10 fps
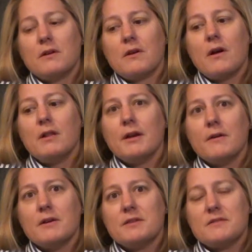all
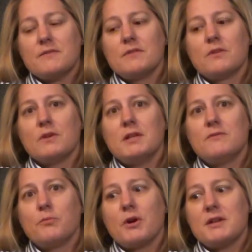areas of the creative
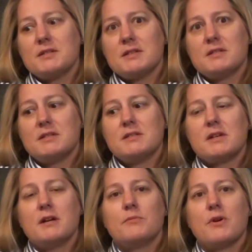process, the
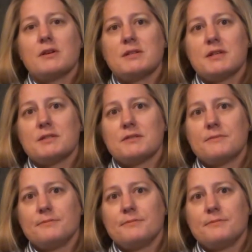design process.